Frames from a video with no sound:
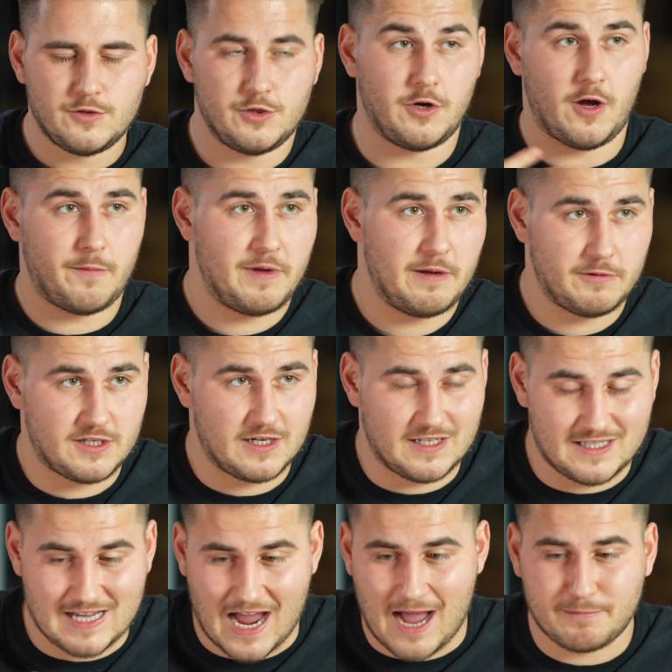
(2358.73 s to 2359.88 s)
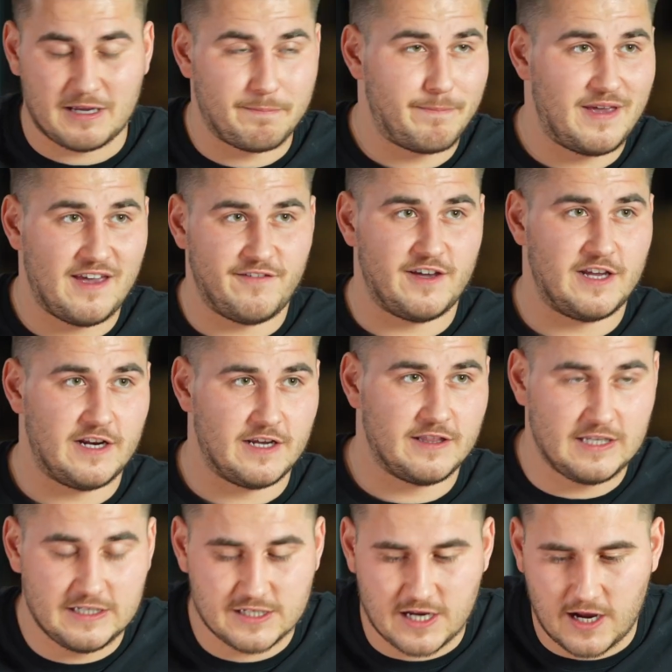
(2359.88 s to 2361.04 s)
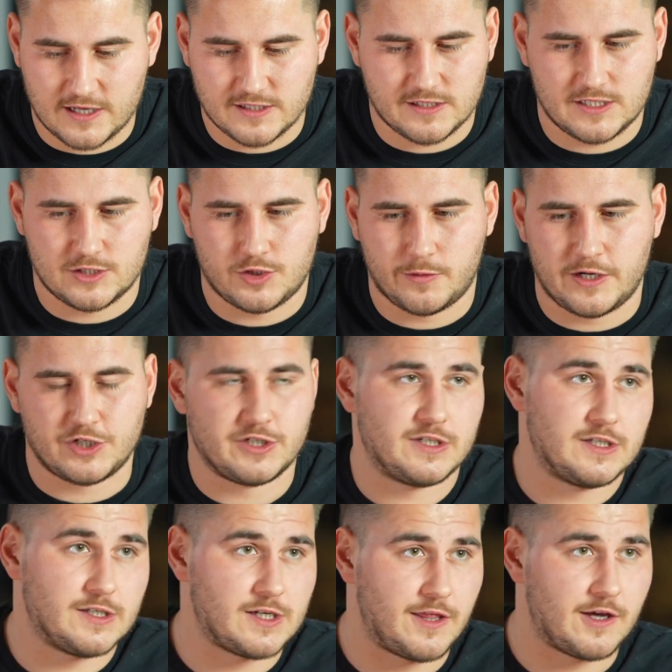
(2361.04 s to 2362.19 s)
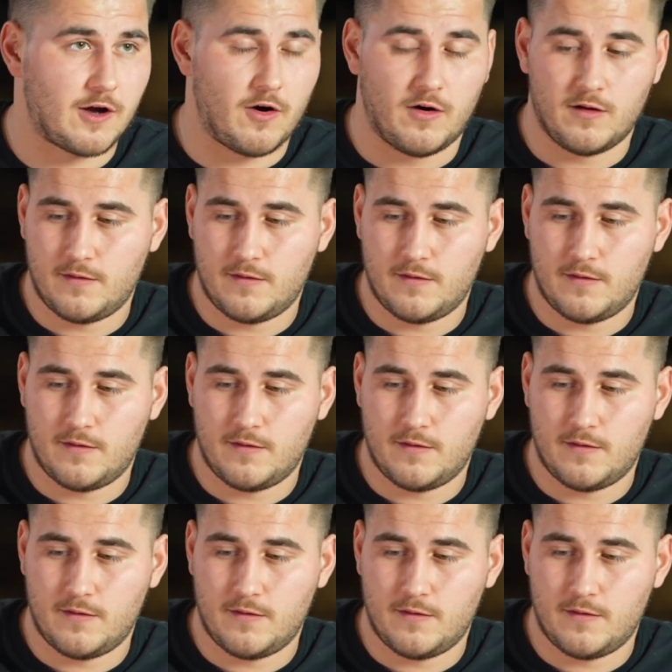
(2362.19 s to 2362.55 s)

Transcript: you got to be able to adapt and pivot in these kinds of situations inside the call.